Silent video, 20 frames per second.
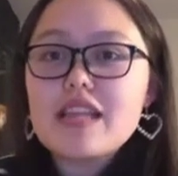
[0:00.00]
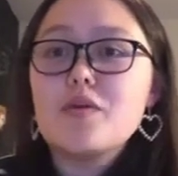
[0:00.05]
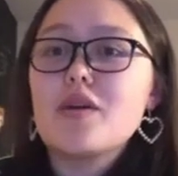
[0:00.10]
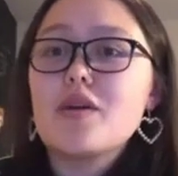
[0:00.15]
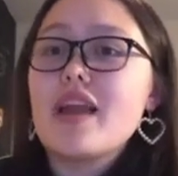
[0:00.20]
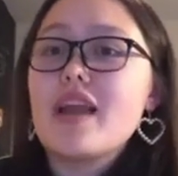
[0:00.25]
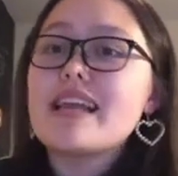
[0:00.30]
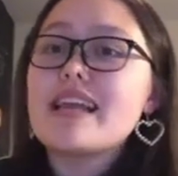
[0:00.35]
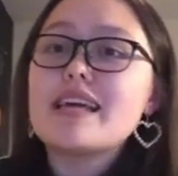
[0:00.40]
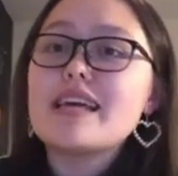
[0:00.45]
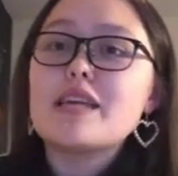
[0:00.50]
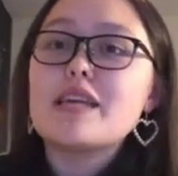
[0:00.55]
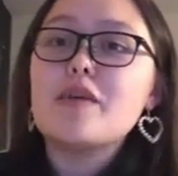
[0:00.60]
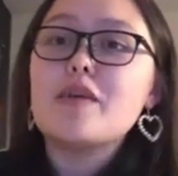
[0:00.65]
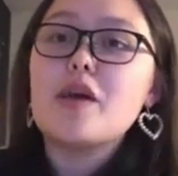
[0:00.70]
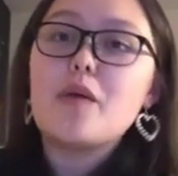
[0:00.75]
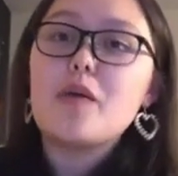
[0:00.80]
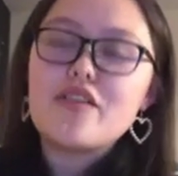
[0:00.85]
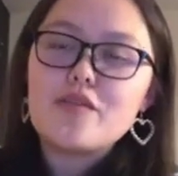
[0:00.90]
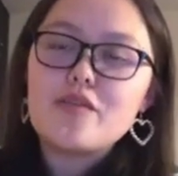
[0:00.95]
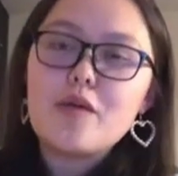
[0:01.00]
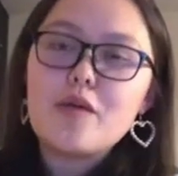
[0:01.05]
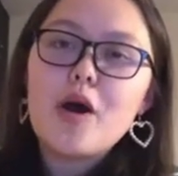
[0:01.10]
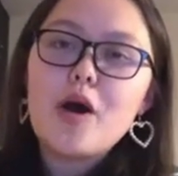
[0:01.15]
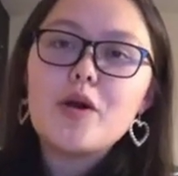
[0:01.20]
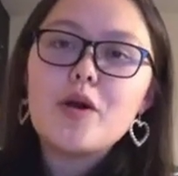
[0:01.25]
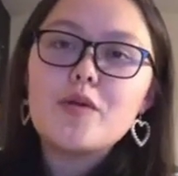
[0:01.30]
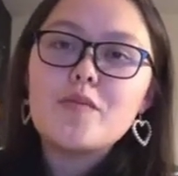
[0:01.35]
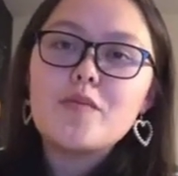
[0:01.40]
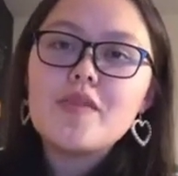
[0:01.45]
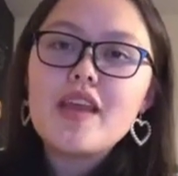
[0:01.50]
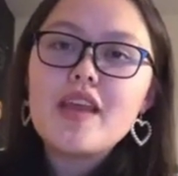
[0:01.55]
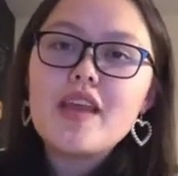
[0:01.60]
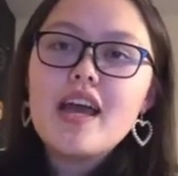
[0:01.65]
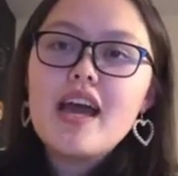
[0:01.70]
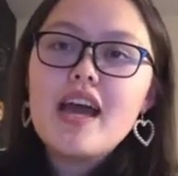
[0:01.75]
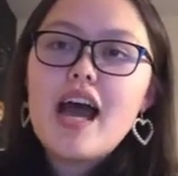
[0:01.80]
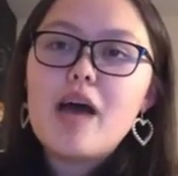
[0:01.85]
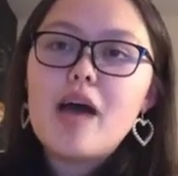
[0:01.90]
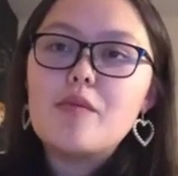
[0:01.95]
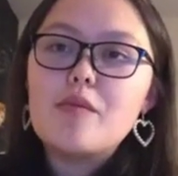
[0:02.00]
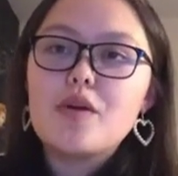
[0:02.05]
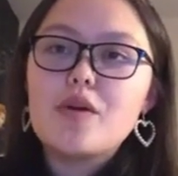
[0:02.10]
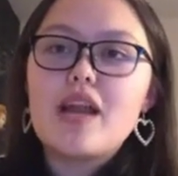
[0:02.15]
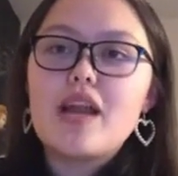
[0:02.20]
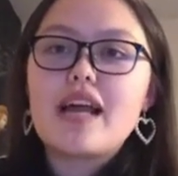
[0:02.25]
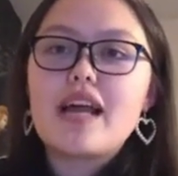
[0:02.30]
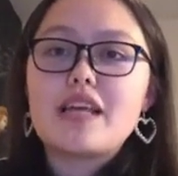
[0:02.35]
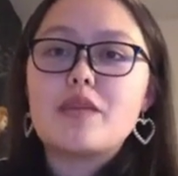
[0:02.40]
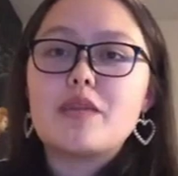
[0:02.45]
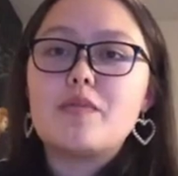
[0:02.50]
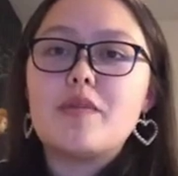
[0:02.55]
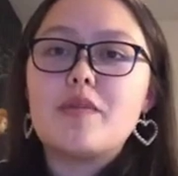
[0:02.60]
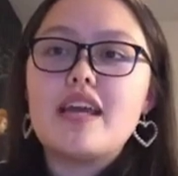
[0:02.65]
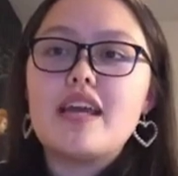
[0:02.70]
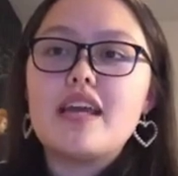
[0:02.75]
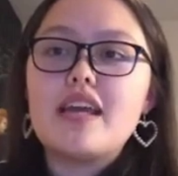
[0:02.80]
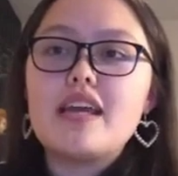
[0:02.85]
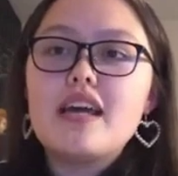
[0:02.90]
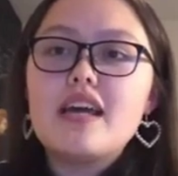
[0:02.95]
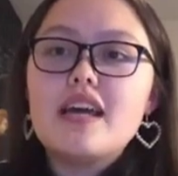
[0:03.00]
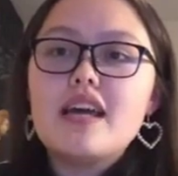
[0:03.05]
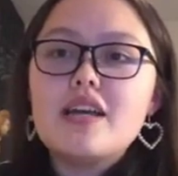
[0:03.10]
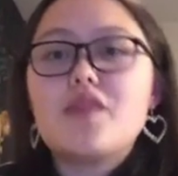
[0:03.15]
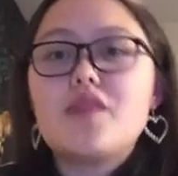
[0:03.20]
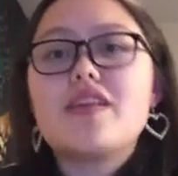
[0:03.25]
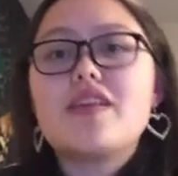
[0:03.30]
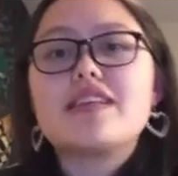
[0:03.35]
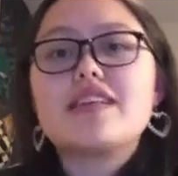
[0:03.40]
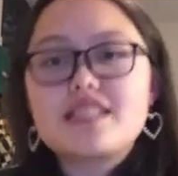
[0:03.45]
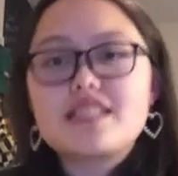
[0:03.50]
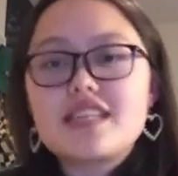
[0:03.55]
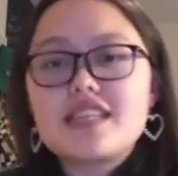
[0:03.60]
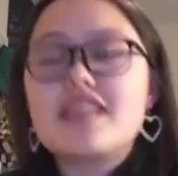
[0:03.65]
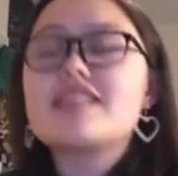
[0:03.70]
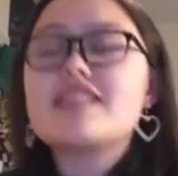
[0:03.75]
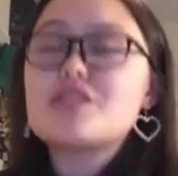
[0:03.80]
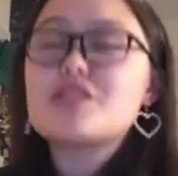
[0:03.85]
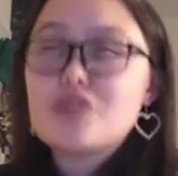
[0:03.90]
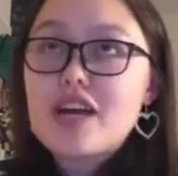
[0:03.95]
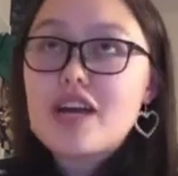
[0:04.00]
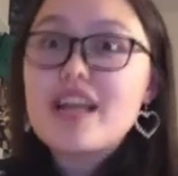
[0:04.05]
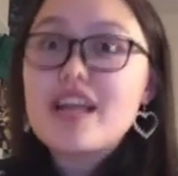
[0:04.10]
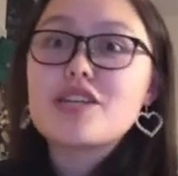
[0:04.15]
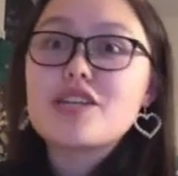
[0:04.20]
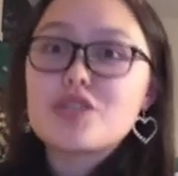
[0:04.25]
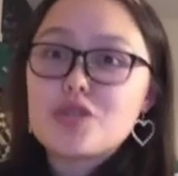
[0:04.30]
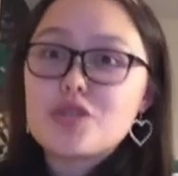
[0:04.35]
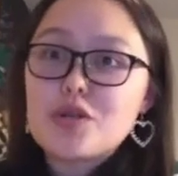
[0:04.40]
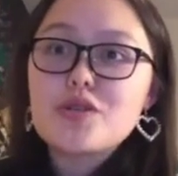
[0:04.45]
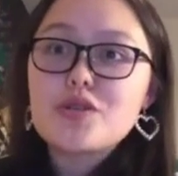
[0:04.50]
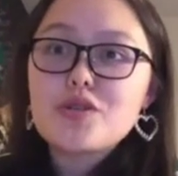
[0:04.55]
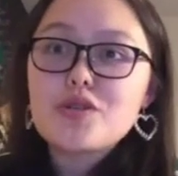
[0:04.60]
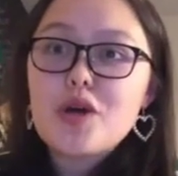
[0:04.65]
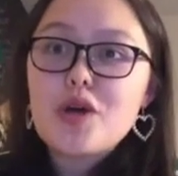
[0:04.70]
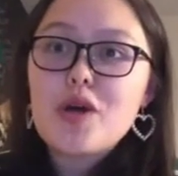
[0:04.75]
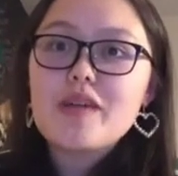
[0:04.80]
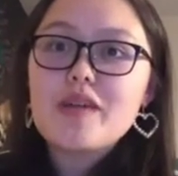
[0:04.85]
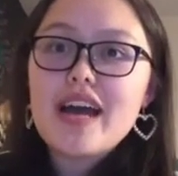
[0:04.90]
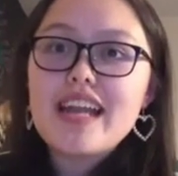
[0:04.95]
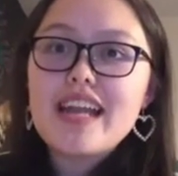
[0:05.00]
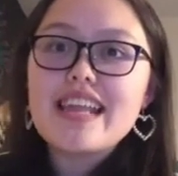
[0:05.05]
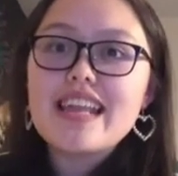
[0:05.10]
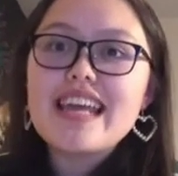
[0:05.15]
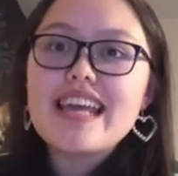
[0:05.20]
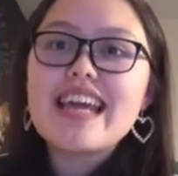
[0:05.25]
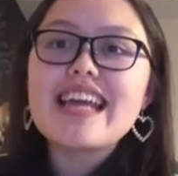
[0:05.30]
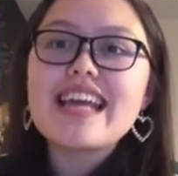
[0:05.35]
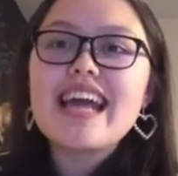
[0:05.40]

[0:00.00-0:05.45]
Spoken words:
They're more likely to be away from home, more likely to be that struggling student trope kind of thing,